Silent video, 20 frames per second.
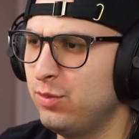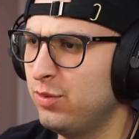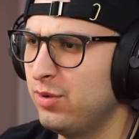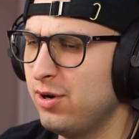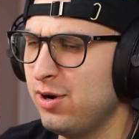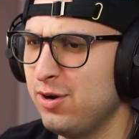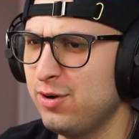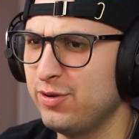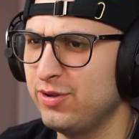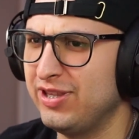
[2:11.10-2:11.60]

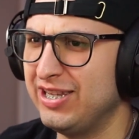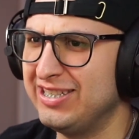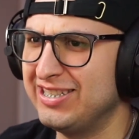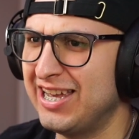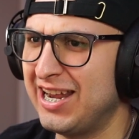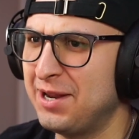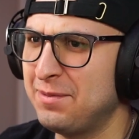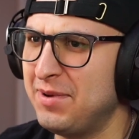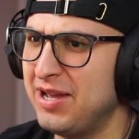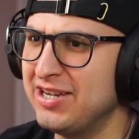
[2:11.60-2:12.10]
Whoa, these
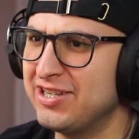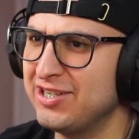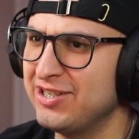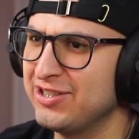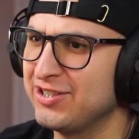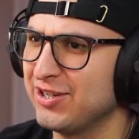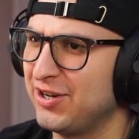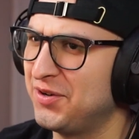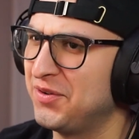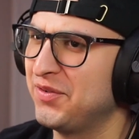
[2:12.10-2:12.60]

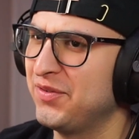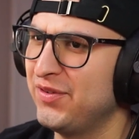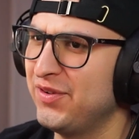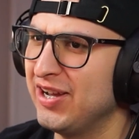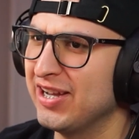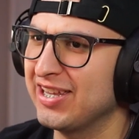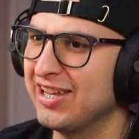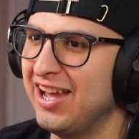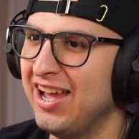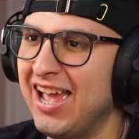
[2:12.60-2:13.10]
animations are
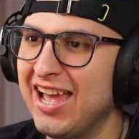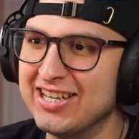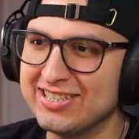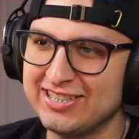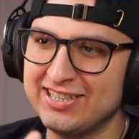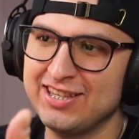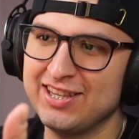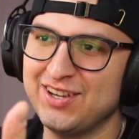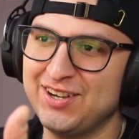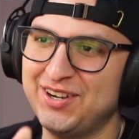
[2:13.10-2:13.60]
fuck. Hey, I
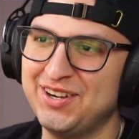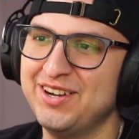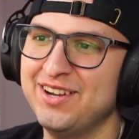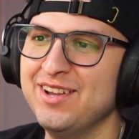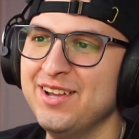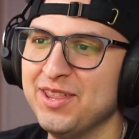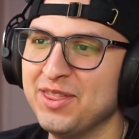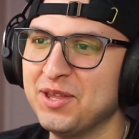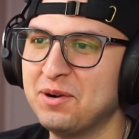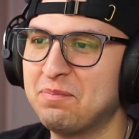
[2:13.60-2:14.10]
see the
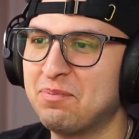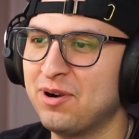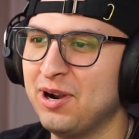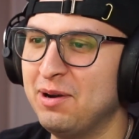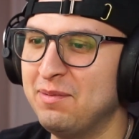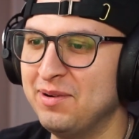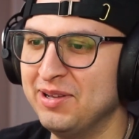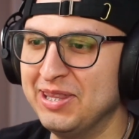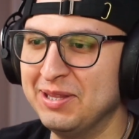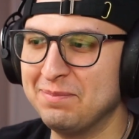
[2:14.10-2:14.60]

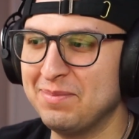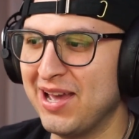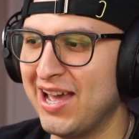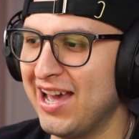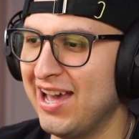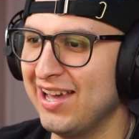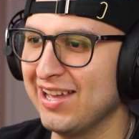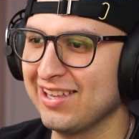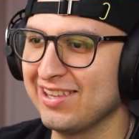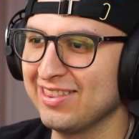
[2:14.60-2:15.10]
promo in the
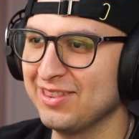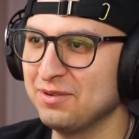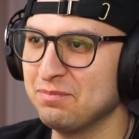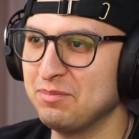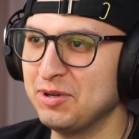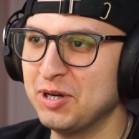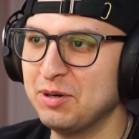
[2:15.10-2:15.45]
back, the